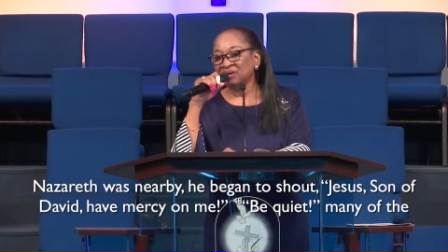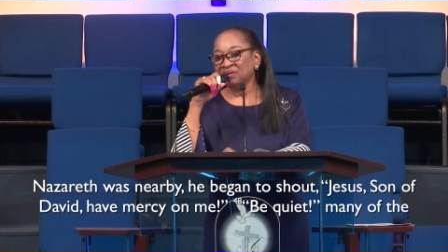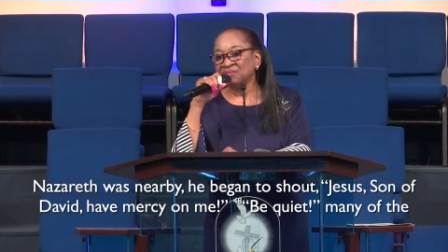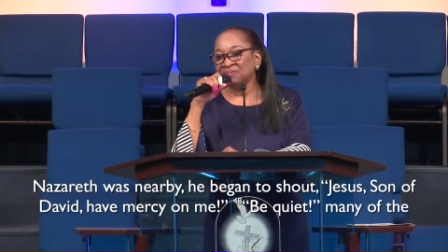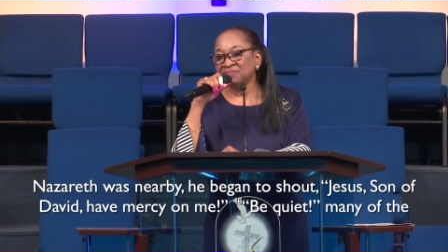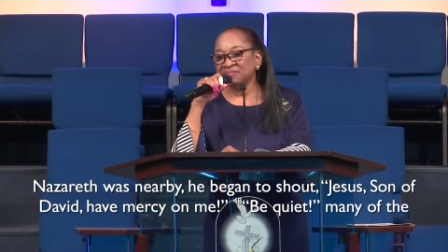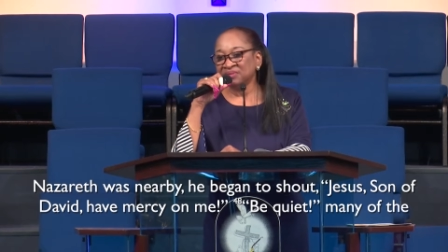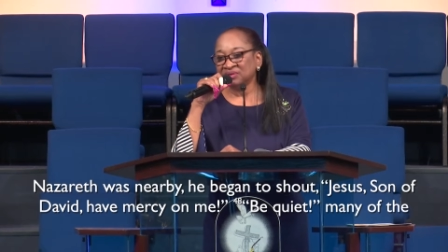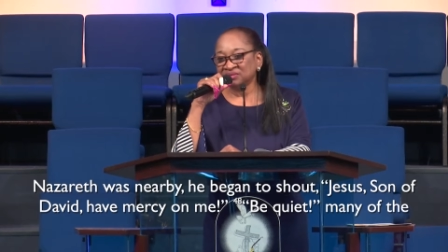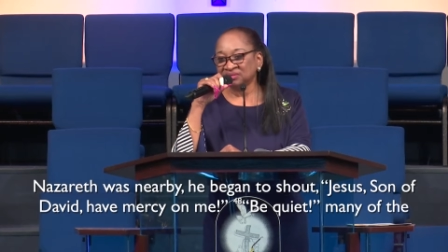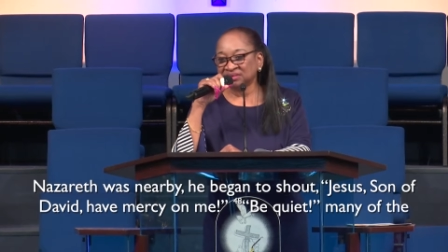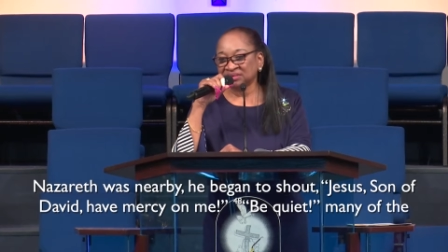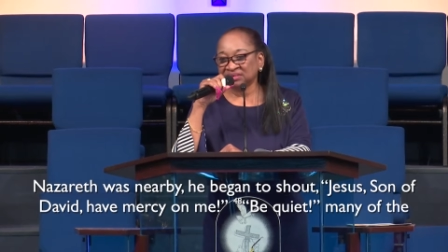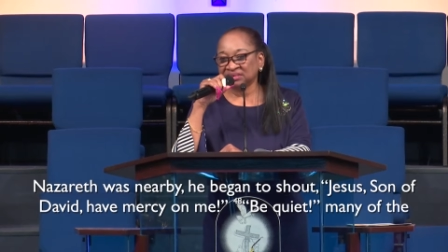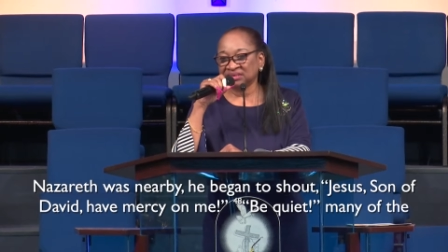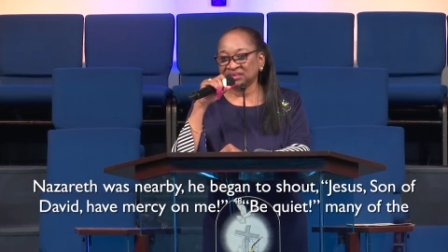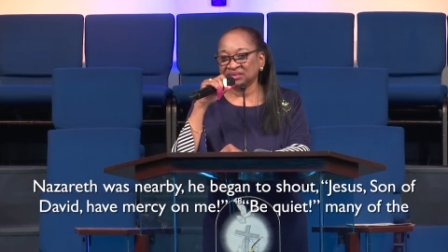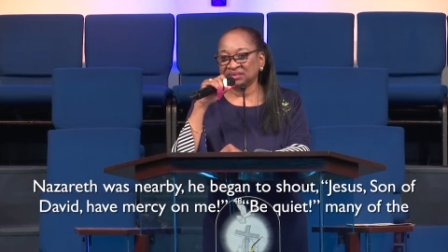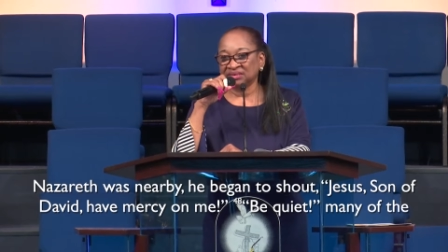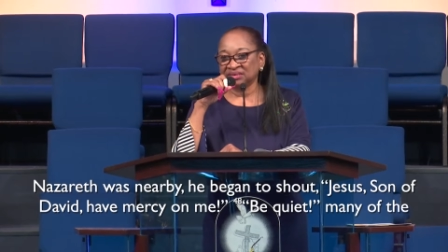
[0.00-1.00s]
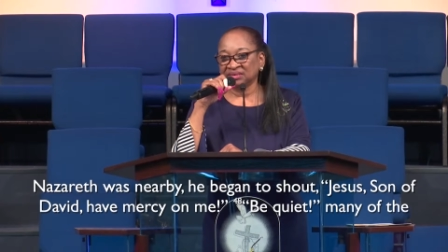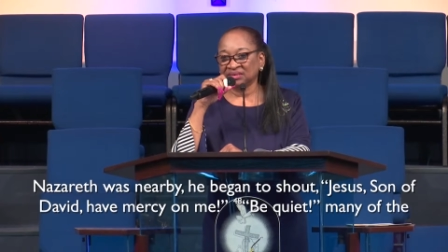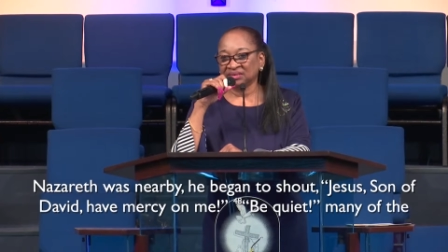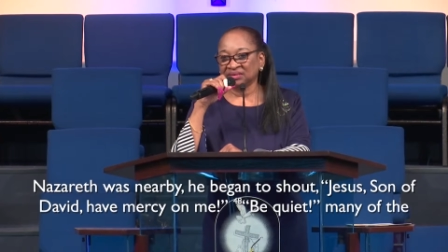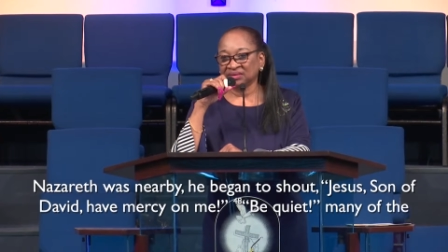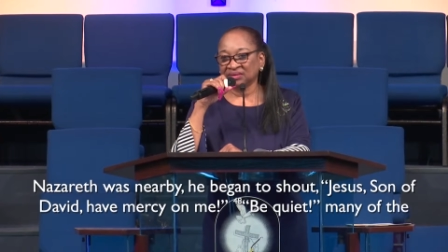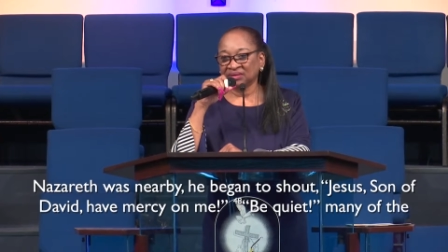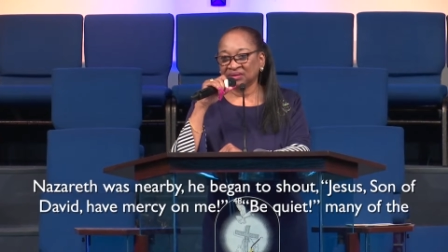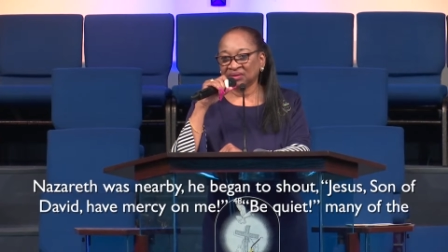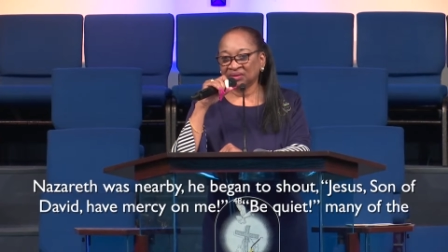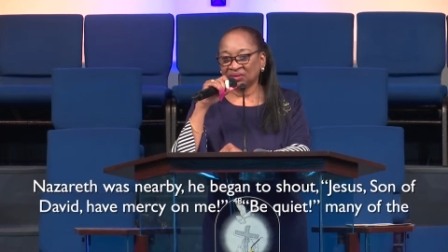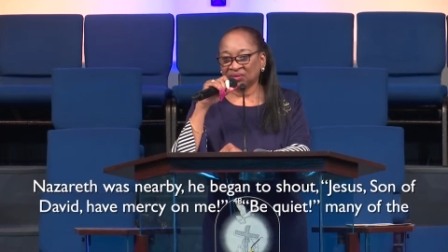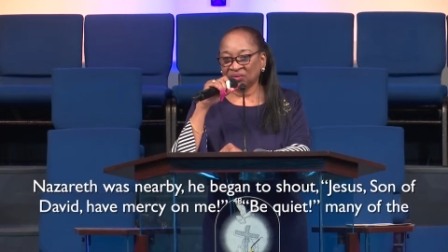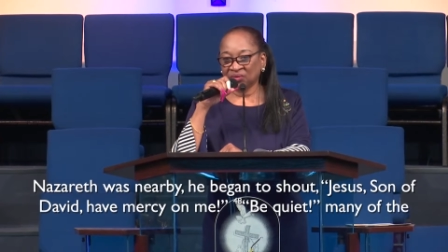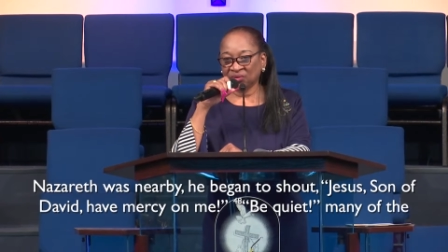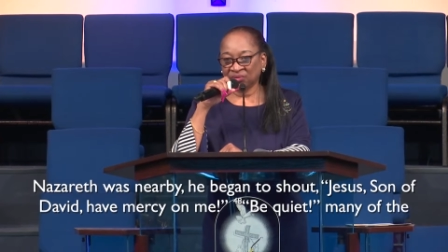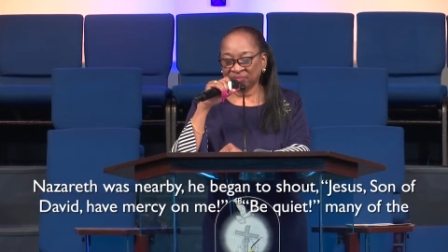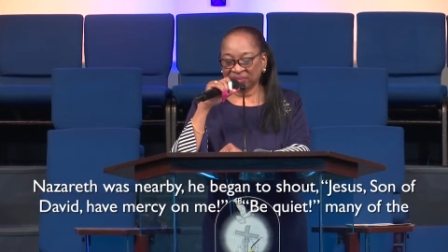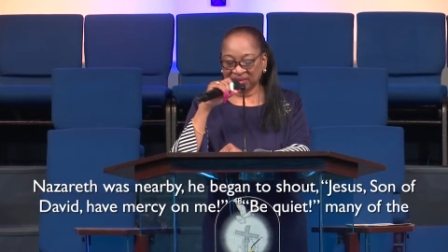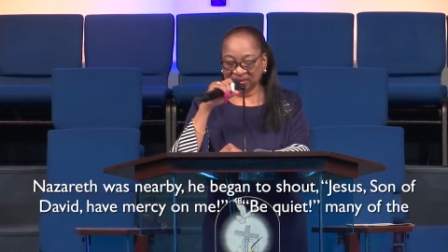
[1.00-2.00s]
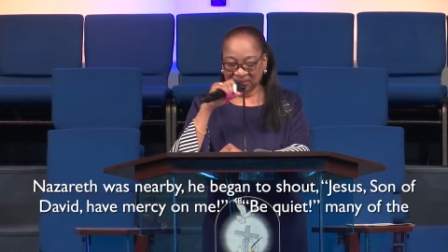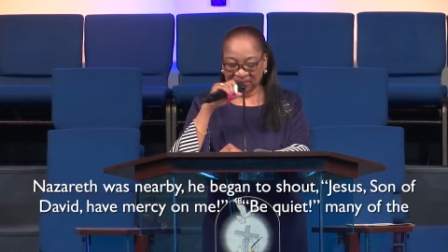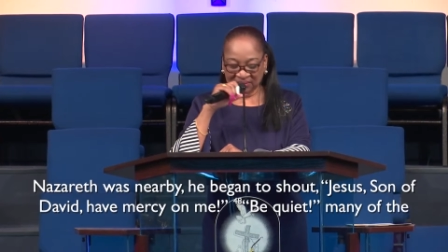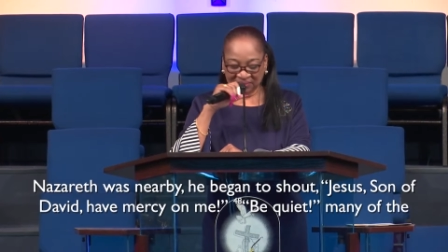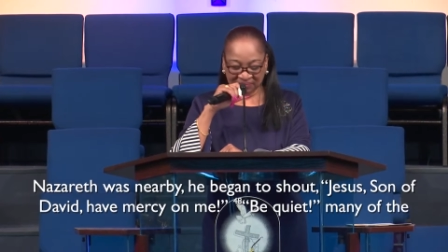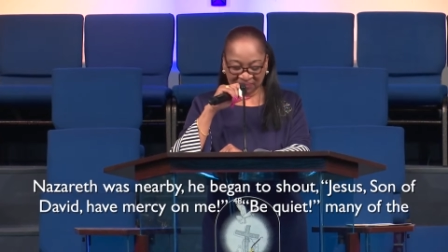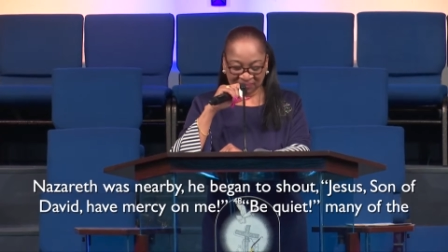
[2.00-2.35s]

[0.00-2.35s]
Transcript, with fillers: mercy on me.